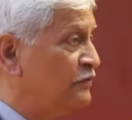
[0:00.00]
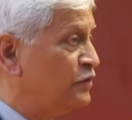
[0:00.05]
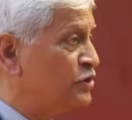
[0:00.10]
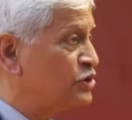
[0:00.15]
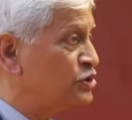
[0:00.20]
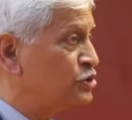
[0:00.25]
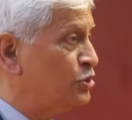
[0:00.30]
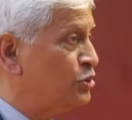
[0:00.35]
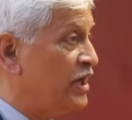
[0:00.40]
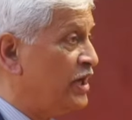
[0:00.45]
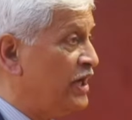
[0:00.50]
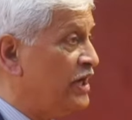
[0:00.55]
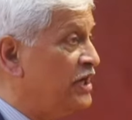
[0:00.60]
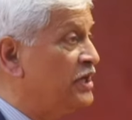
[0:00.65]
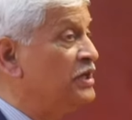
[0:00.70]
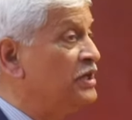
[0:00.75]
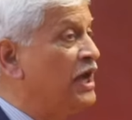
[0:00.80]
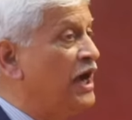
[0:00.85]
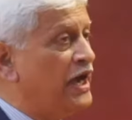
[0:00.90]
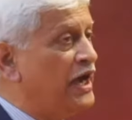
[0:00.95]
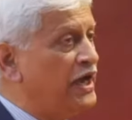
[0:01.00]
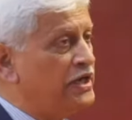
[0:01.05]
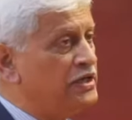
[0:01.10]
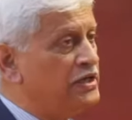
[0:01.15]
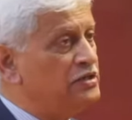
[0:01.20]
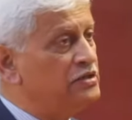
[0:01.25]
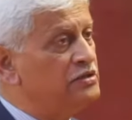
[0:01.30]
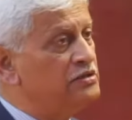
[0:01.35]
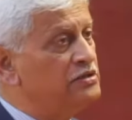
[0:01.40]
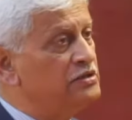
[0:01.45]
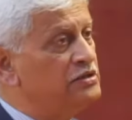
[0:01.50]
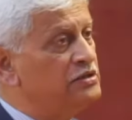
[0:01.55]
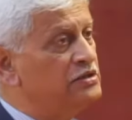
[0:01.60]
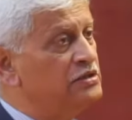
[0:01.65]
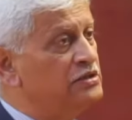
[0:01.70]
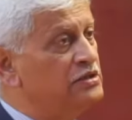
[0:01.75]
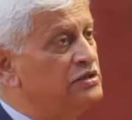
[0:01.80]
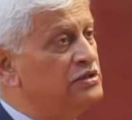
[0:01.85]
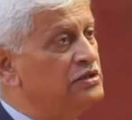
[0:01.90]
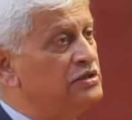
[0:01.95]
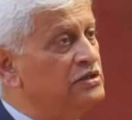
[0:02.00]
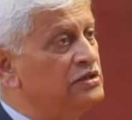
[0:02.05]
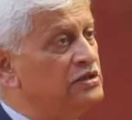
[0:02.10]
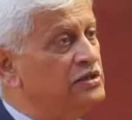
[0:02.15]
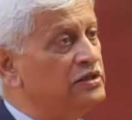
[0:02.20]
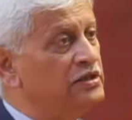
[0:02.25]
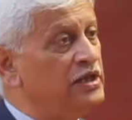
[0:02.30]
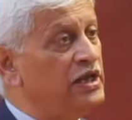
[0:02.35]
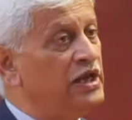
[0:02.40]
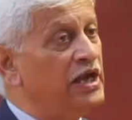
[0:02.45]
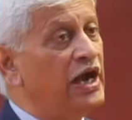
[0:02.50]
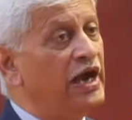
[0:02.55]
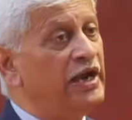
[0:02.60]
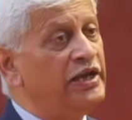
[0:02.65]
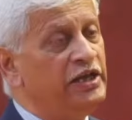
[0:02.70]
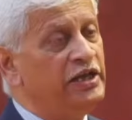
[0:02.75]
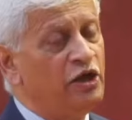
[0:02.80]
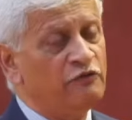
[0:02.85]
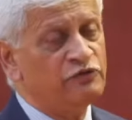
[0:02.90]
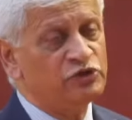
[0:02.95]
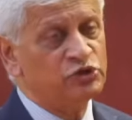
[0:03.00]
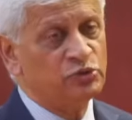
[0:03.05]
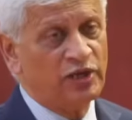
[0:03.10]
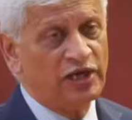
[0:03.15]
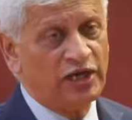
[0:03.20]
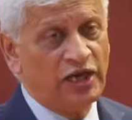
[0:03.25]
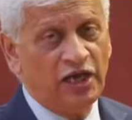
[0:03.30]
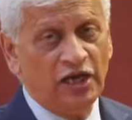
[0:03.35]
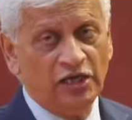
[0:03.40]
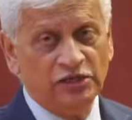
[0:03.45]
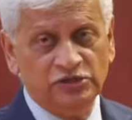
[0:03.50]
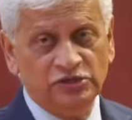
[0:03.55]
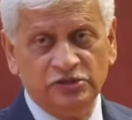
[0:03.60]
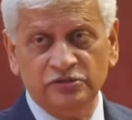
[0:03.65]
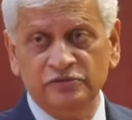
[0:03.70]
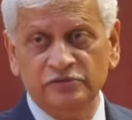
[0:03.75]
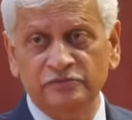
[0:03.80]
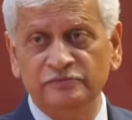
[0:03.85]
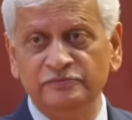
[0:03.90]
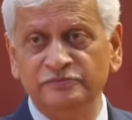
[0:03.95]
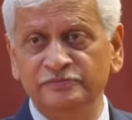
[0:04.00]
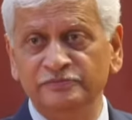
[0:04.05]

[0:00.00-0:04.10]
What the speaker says: that was to ignite the idea of Swaraj.